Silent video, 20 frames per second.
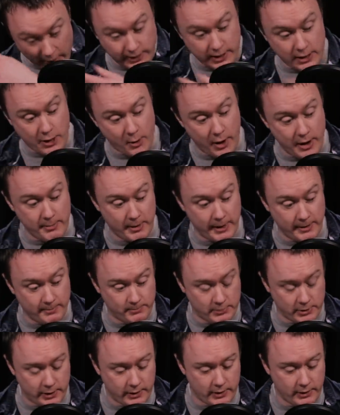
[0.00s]
I did go eight
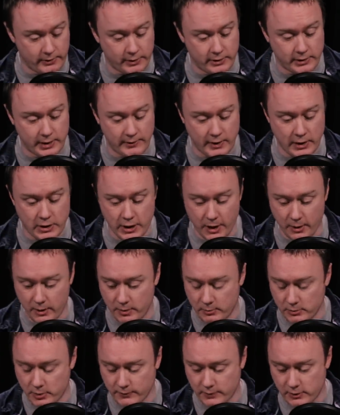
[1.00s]
bit to the, the TV show,
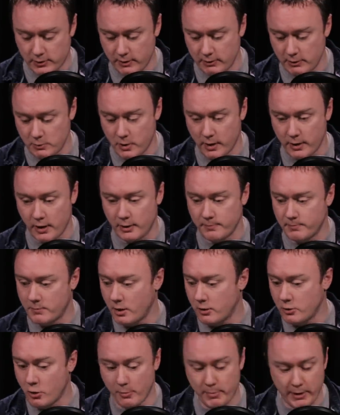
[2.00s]
and it was after series one, and I'd,
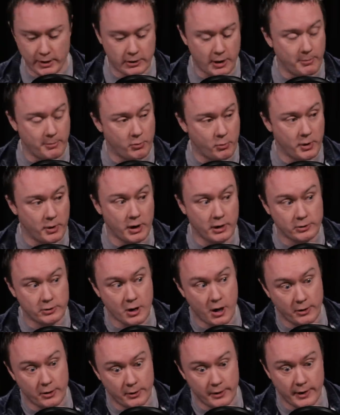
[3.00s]
I'd got a bit of time before we were going to
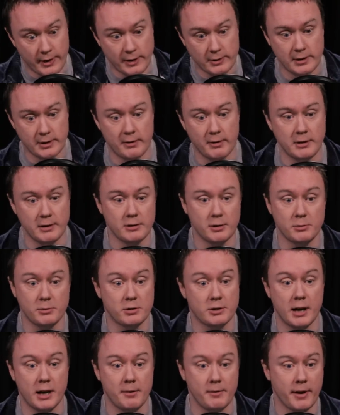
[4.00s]
start doing the next series, and I was
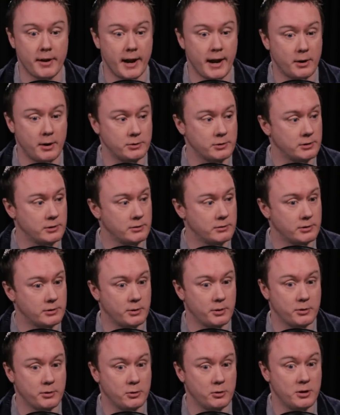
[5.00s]
just kicking around the house, and
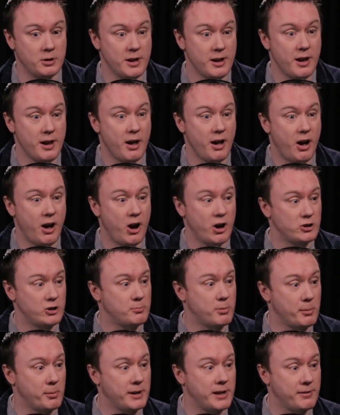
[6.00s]
so I thought I
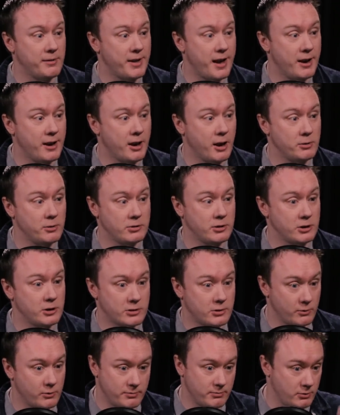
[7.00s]
should probably give that a go. So
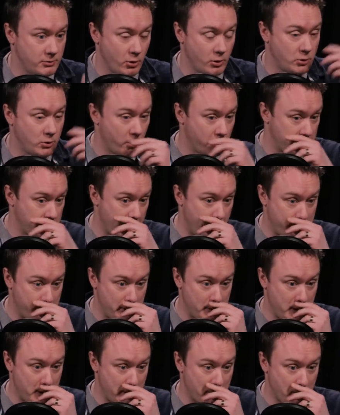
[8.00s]
just sort of got, got the
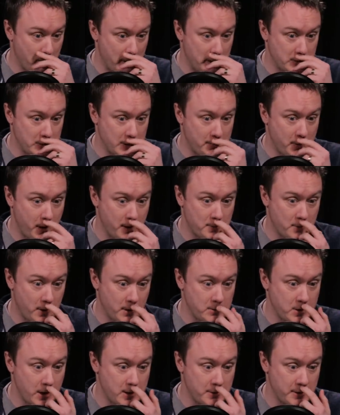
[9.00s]
setup and, and got into it. But I,
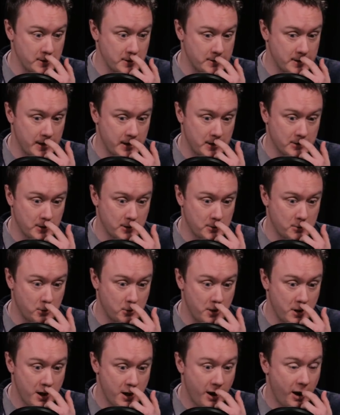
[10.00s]
I genuinely just did it because I
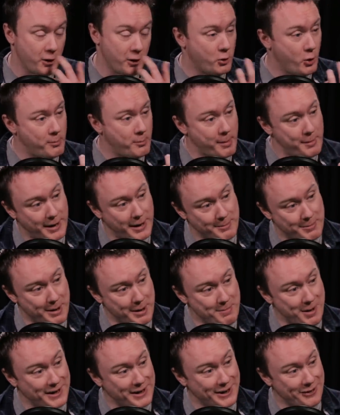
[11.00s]
thought I thought I might make a bit
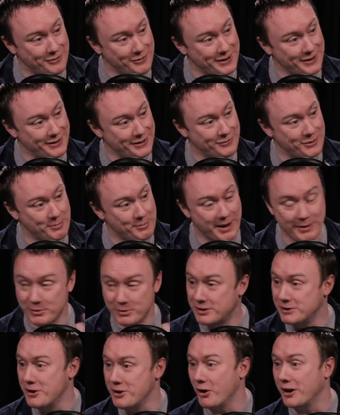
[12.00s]
of money off it, off right. back,
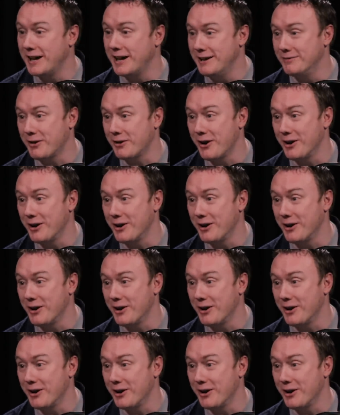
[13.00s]
which is naive.